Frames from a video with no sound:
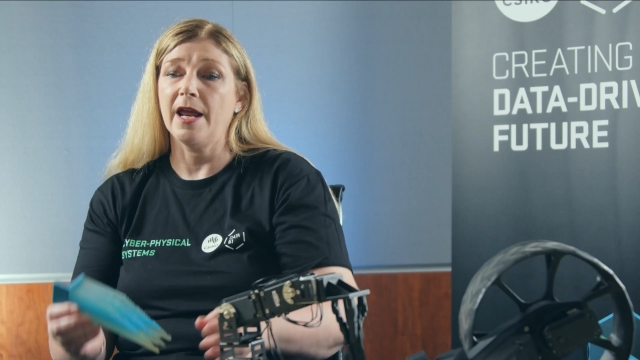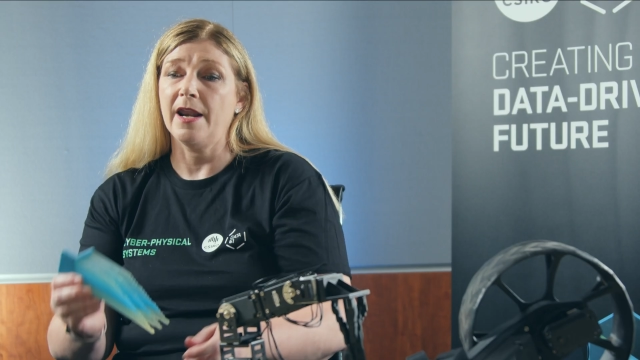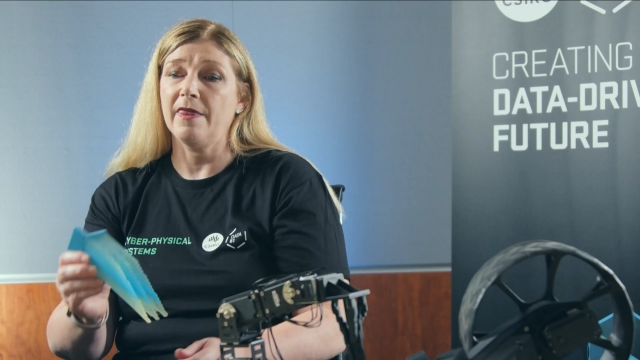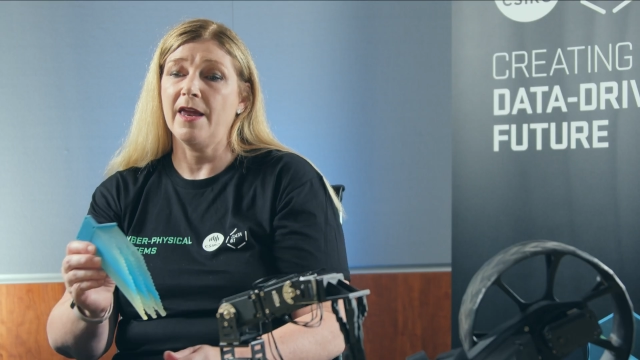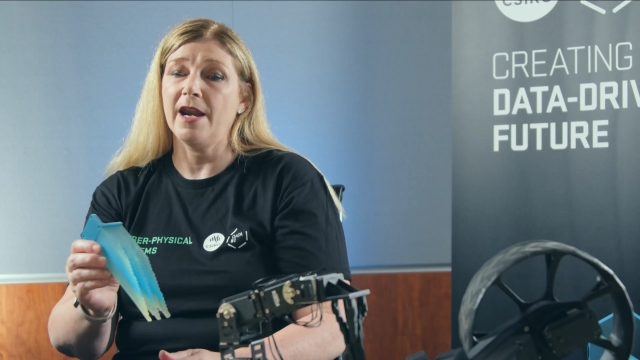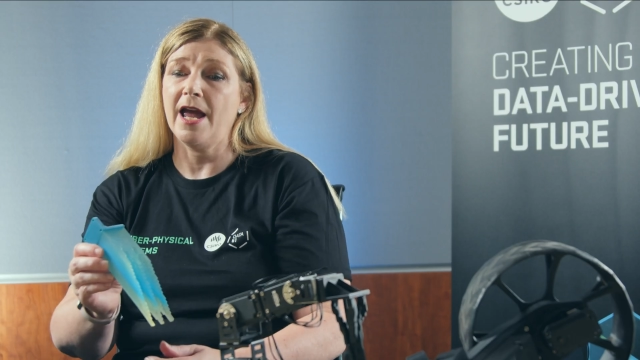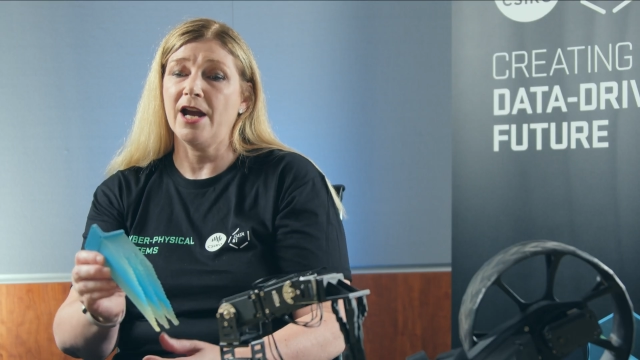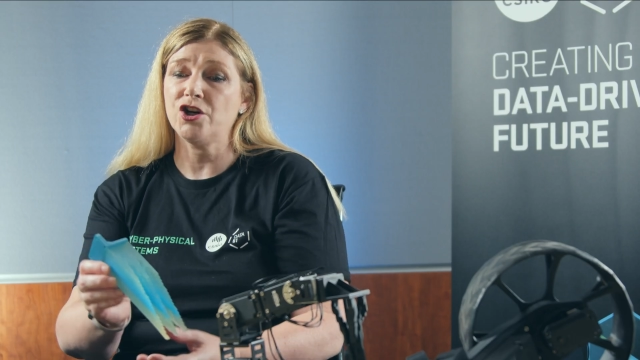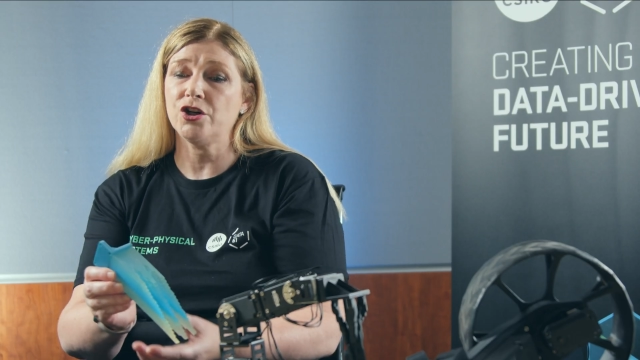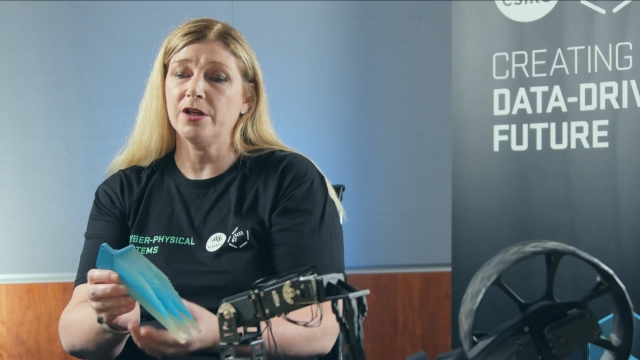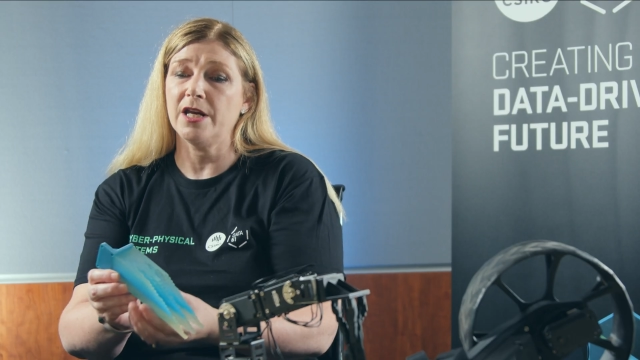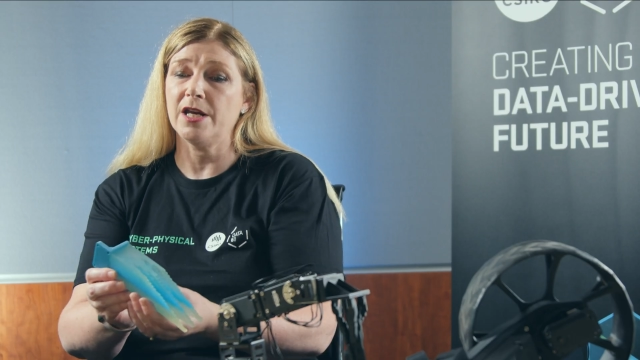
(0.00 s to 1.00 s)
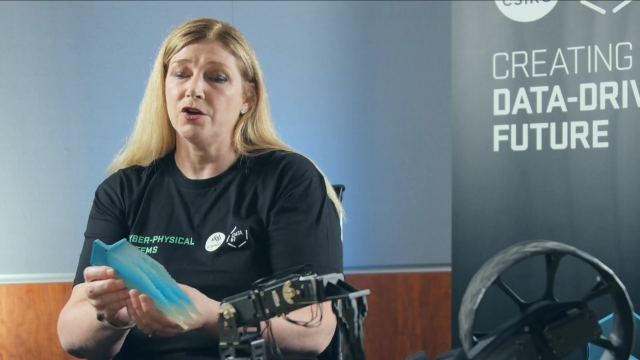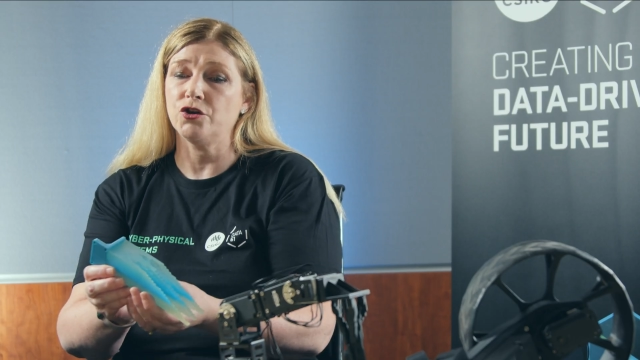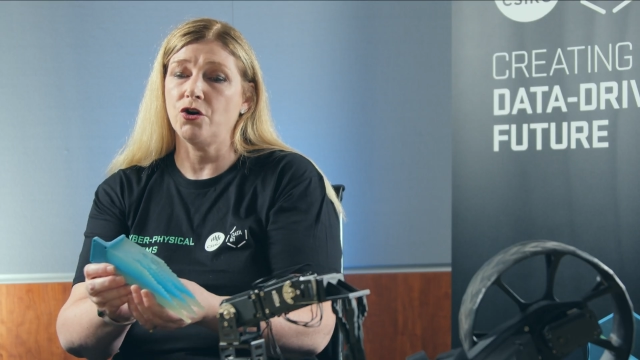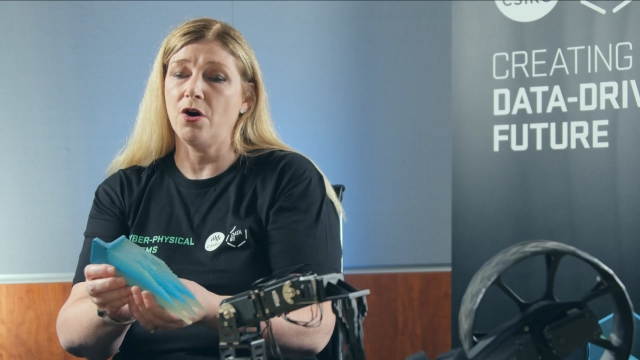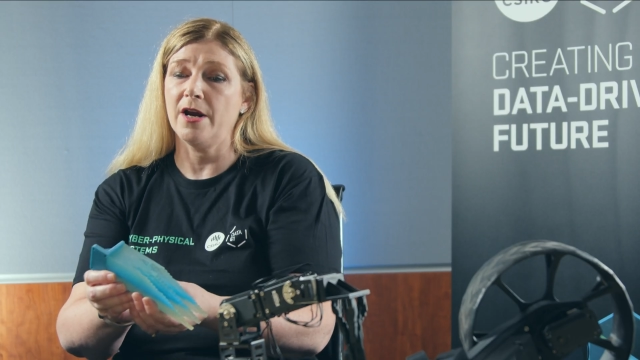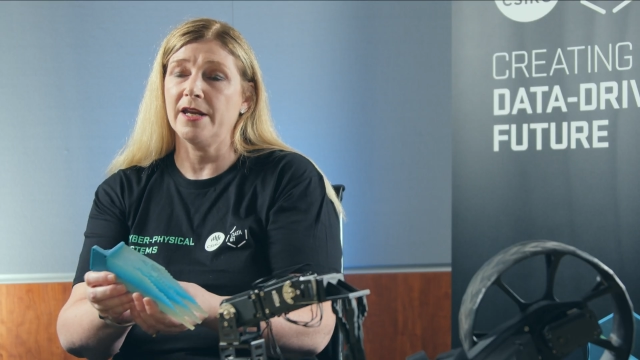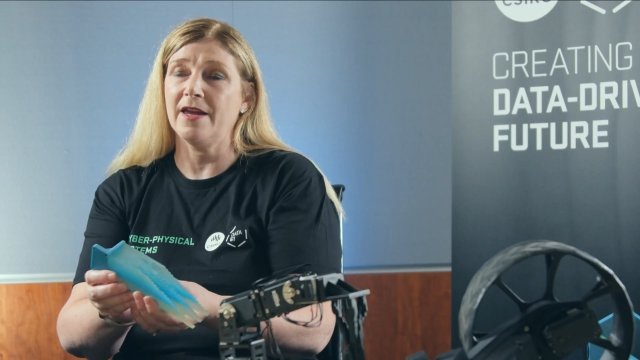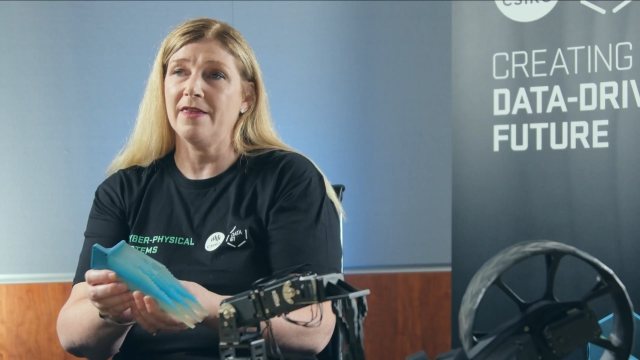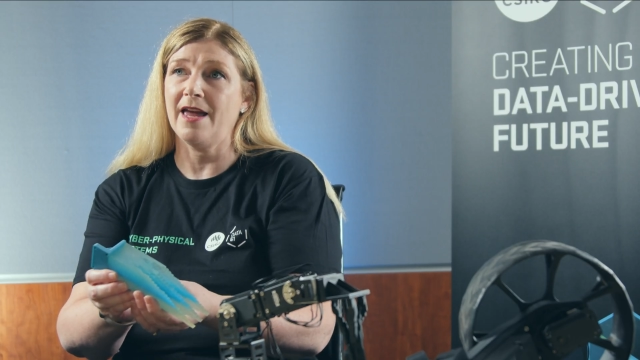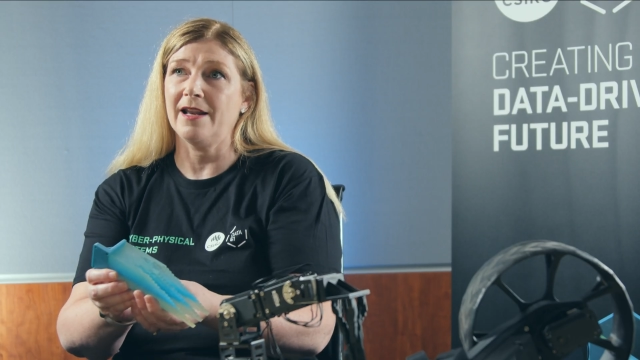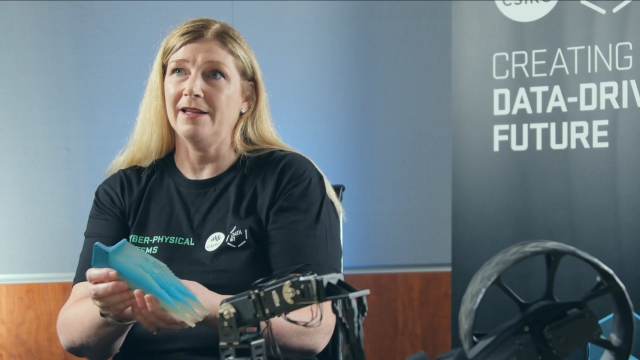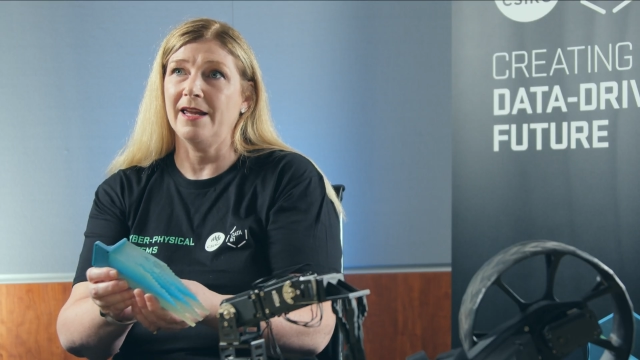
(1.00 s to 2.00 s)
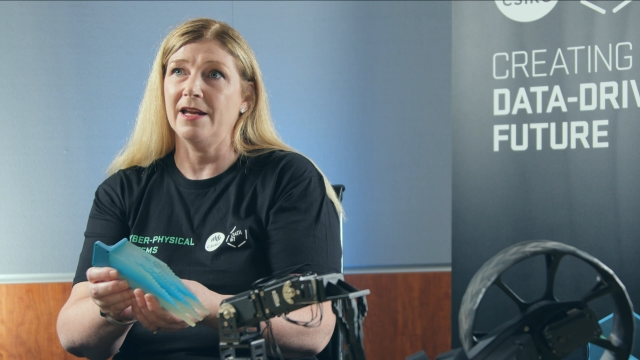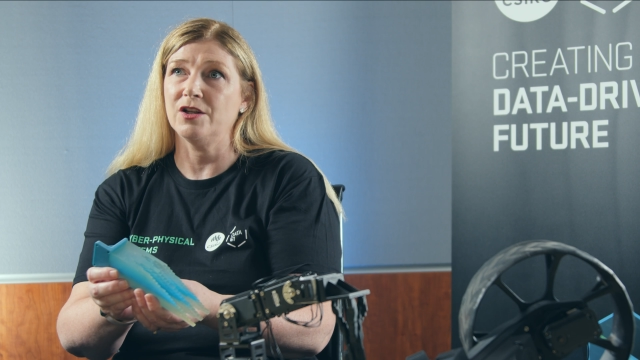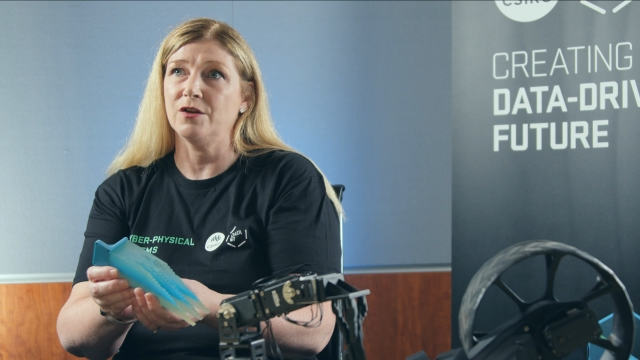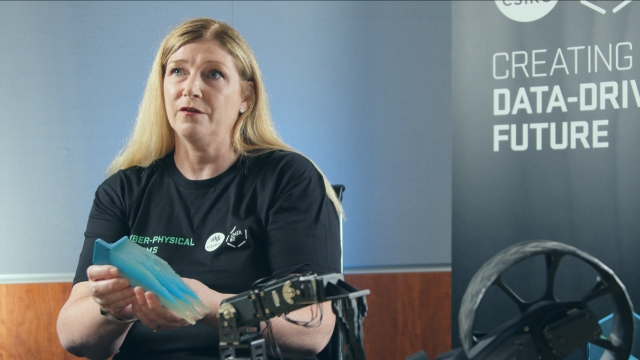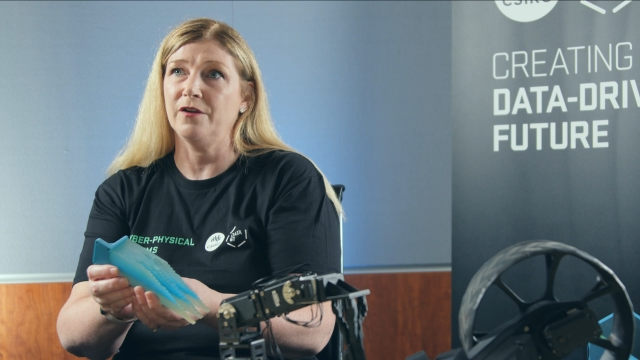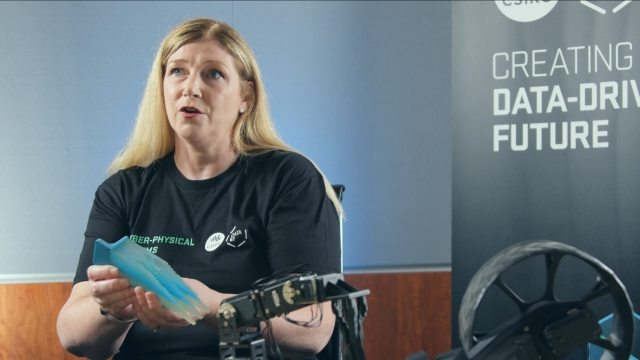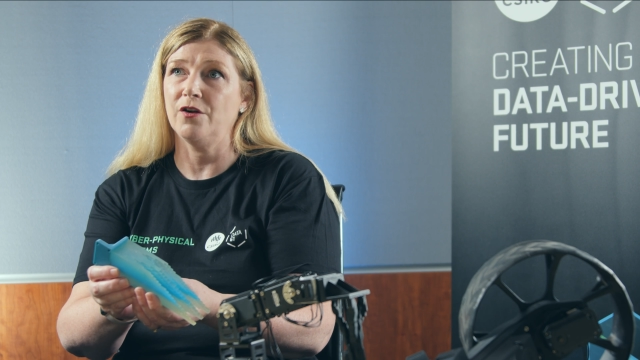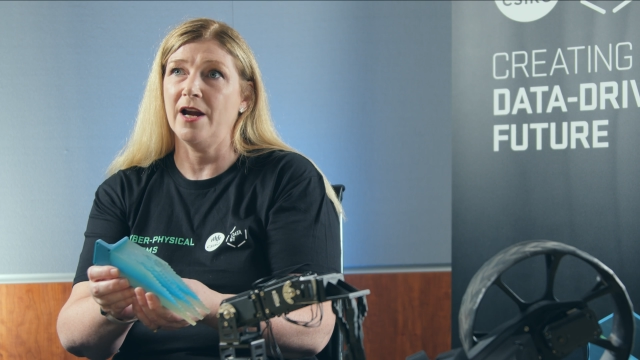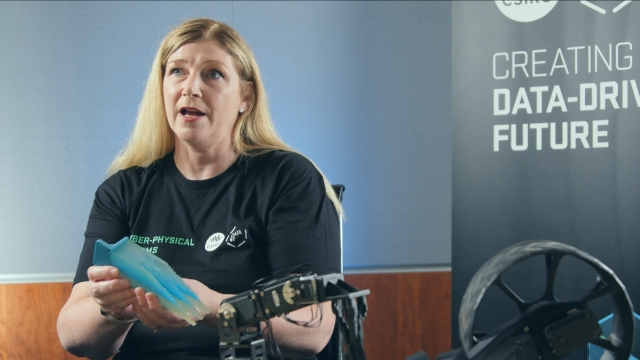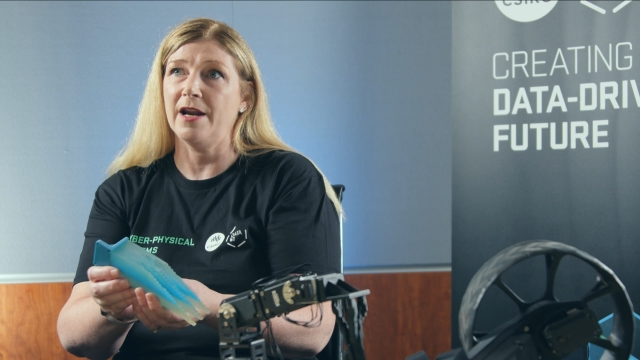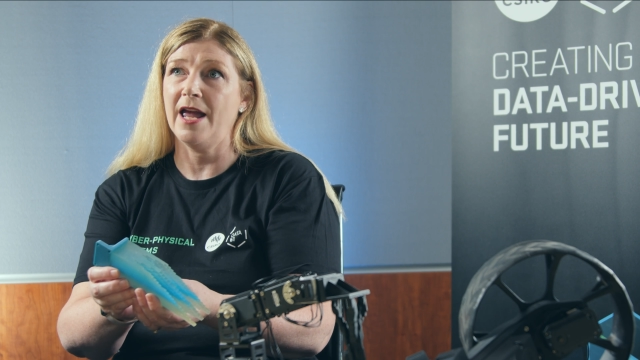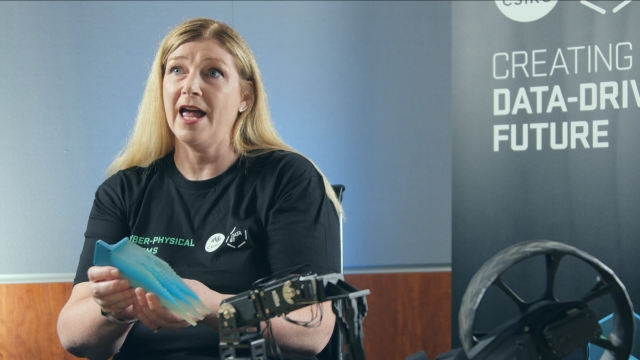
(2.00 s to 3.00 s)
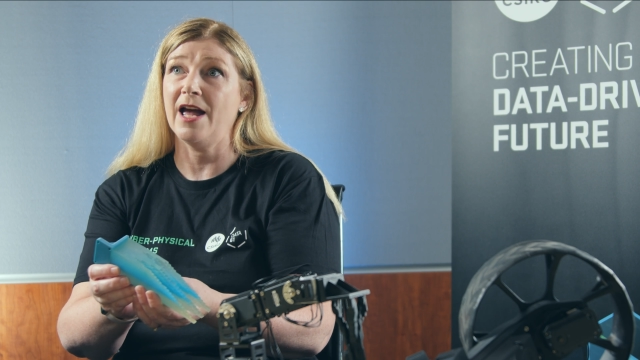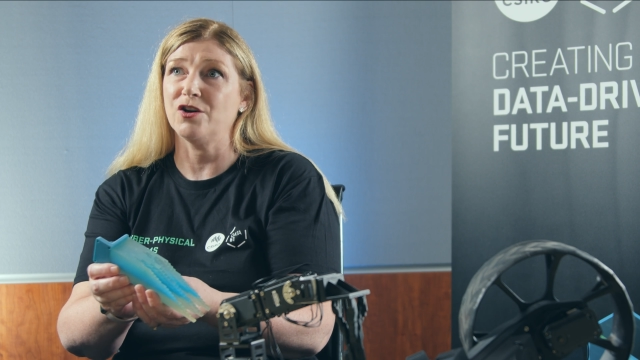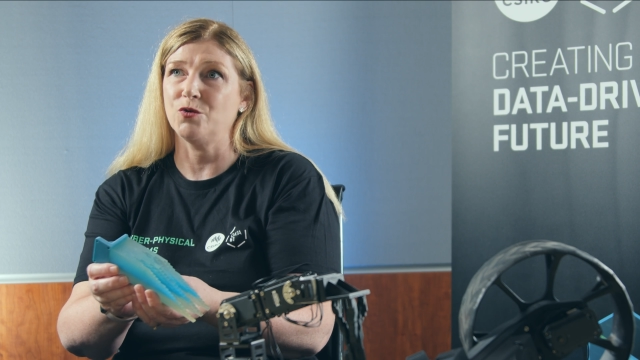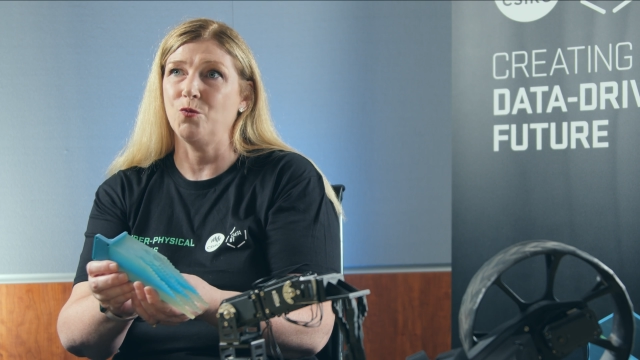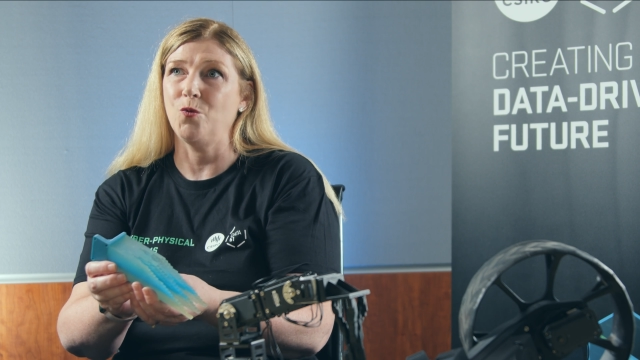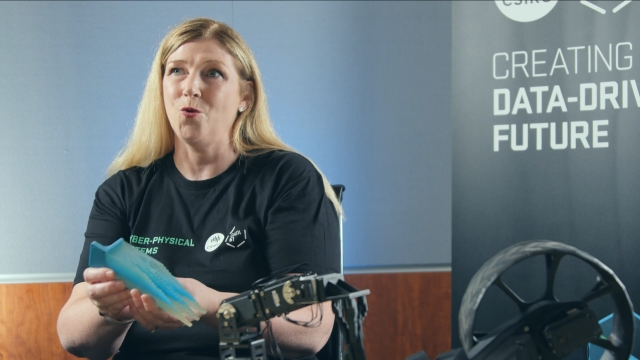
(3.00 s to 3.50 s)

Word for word: and then actually try and get that leg to figure out how to